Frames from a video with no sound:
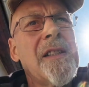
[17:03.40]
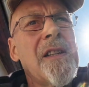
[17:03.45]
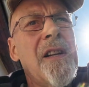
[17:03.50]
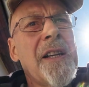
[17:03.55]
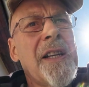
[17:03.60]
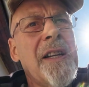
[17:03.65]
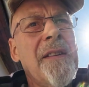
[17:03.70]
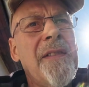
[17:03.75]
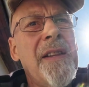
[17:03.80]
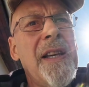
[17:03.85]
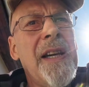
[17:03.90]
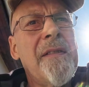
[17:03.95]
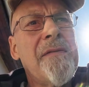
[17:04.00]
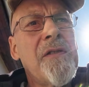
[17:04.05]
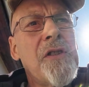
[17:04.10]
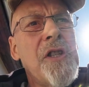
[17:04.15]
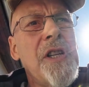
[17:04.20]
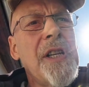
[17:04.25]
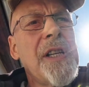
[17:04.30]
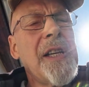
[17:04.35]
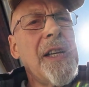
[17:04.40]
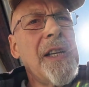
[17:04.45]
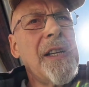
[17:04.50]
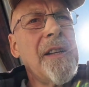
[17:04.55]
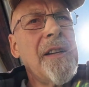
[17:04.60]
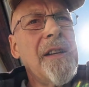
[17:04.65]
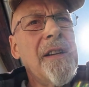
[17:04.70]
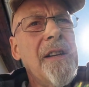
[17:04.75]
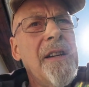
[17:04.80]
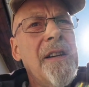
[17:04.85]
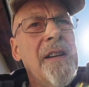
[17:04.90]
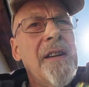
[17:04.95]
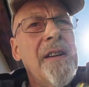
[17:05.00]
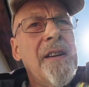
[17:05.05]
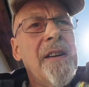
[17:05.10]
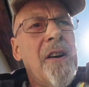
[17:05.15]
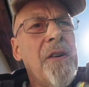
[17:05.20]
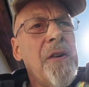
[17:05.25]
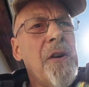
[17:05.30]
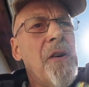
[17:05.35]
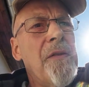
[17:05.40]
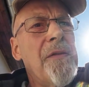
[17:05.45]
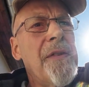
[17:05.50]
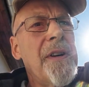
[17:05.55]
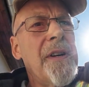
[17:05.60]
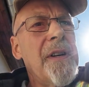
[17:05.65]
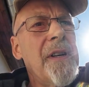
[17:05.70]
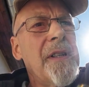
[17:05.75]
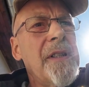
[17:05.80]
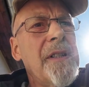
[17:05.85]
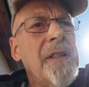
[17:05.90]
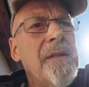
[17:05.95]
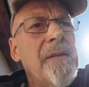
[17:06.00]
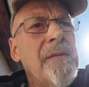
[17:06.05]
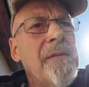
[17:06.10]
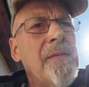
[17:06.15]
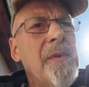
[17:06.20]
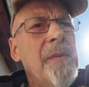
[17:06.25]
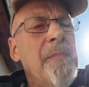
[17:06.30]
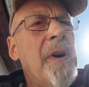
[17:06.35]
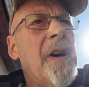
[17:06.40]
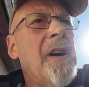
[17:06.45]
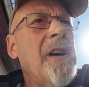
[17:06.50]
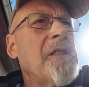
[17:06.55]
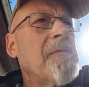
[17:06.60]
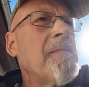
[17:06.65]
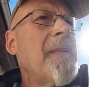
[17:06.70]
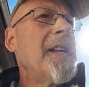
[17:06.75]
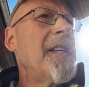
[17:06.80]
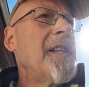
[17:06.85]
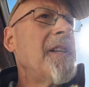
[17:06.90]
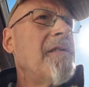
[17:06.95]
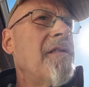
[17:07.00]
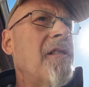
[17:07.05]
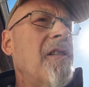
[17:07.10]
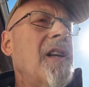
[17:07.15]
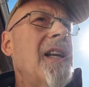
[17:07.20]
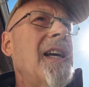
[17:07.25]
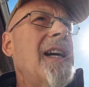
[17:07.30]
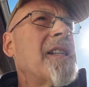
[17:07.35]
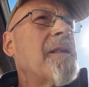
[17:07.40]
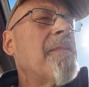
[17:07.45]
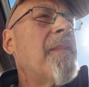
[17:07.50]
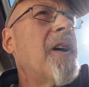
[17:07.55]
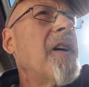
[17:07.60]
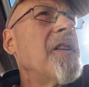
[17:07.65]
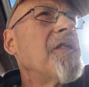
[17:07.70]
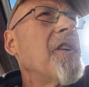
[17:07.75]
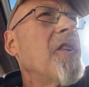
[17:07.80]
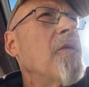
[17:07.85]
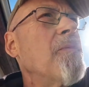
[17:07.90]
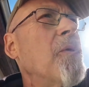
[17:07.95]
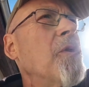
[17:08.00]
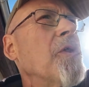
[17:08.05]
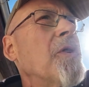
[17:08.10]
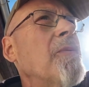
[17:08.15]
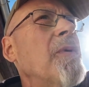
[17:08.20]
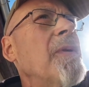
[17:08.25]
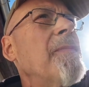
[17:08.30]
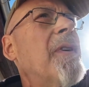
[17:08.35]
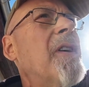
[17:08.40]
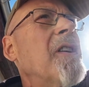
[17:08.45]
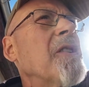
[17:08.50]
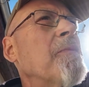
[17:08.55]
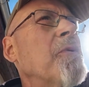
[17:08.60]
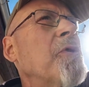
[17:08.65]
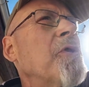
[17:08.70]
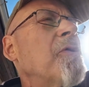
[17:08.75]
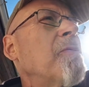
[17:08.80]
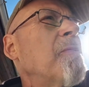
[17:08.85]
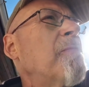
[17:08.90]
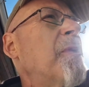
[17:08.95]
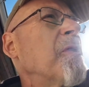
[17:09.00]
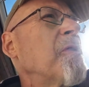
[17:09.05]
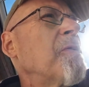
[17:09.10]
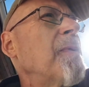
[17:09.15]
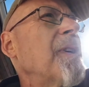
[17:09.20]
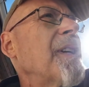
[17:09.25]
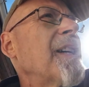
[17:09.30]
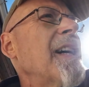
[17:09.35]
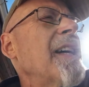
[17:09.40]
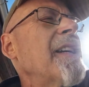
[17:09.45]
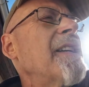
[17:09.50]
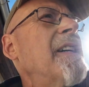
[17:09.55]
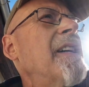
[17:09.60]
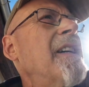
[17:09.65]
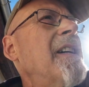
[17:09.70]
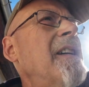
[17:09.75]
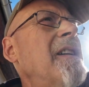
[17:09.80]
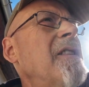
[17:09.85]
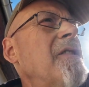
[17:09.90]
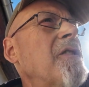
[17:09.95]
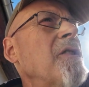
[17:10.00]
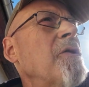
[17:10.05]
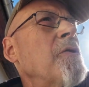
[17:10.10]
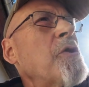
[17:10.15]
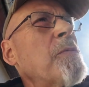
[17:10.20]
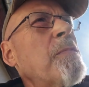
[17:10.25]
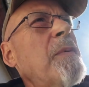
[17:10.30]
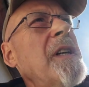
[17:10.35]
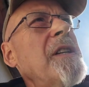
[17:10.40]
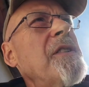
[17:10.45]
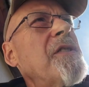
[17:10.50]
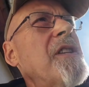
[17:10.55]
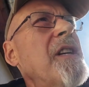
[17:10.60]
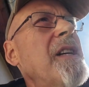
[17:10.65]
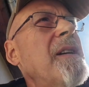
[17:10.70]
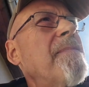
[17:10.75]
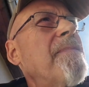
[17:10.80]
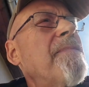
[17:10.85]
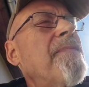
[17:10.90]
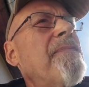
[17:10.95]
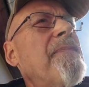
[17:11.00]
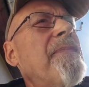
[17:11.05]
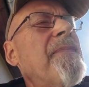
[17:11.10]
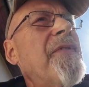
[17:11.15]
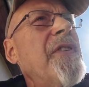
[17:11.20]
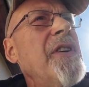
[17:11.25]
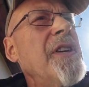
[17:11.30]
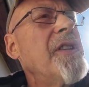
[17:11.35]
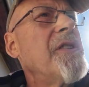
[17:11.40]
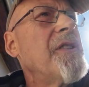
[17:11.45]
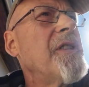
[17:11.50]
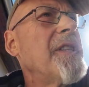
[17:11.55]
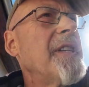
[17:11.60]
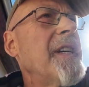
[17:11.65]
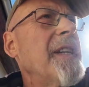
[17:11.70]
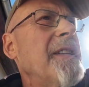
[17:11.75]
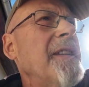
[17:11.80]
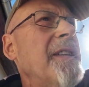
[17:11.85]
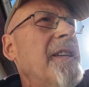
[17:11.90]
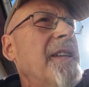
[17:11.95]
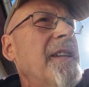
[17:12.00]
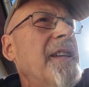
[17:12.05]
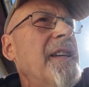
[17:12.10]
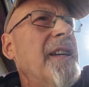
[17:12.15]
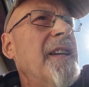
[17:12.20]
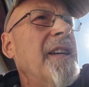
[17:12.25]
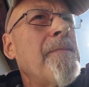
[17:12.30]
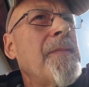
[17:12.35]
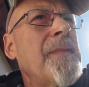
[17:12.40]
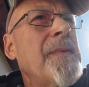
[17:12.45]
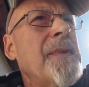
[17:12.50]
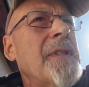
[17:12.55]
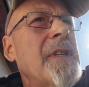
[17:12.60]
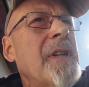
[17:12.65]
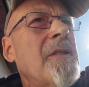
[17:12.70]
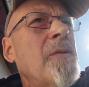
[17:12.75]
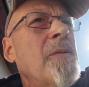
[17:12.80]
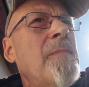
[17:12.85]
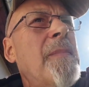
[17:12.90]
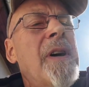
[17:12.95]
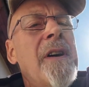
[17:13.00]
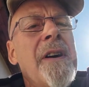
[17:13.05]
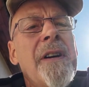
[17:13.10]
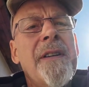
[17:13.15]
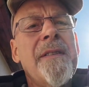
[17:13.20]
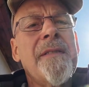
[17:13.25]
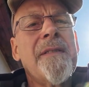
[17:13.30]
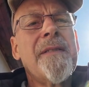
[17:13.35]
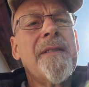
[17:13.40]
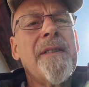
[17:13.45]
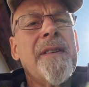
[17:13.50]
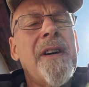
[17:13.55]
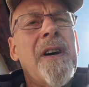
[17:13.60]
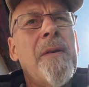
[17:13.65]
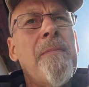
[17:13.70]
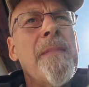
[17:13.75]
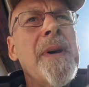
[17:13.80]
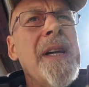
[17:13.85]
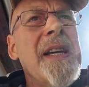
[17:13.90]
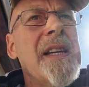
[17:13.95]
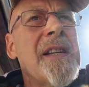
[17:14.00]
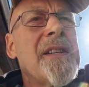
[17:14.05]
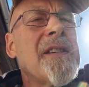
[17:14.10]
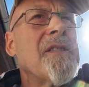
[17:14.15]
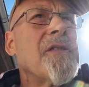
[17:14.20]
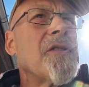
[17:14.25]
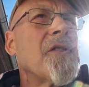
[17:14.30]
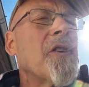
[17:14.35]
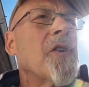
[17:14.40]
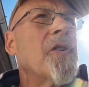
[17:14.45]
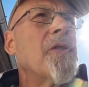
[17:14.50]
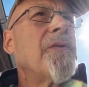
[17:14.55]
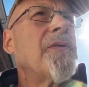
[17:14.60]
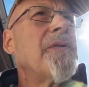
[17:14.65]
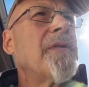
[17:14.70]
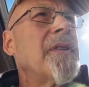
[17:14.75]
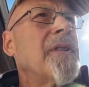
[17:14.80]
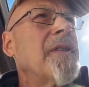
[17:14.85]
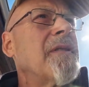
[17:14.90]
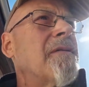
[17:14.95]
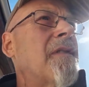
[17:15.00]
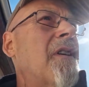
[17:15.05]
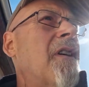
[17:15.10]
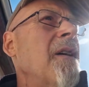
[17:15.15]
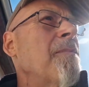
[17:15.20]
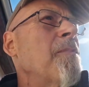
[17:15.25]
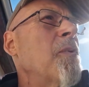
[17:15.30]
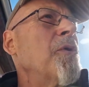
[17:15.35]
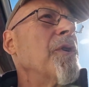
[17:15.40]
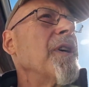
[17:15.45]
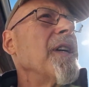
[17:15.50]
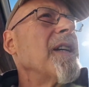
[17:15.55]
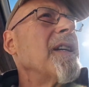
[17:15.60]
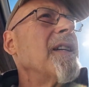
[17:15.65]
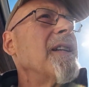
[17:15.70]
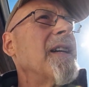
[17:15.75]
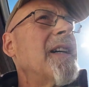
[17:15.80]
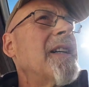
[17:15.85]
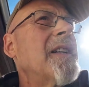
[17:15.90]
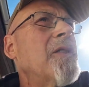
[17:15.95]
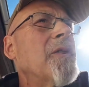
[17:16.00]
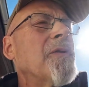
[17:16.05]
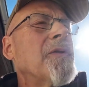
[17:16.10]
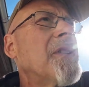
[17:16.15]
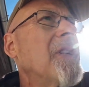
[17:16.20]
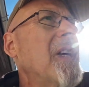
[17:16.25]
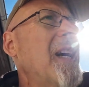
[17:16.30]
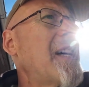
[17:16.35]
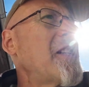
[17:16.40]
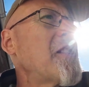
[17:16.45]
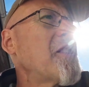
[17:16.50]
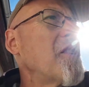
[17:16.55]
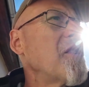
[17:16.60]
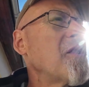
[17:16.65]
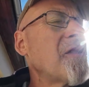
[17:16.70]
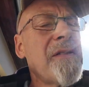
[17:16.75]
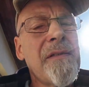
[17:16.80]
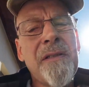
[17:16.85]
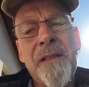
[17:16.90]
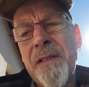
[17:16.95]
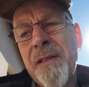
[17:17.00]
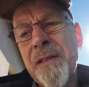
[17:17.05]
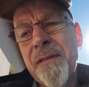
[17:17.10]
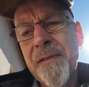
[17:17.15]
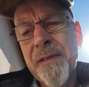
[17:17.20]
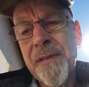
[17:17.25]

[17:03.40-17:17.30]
It's like if they have chicken on offer, we buy as many, you're only allowed to buy so much, and we buy as much as we possibly can. Sue splits it, freezes it. So we're buying our meat and stuff at the right money and enough to last us for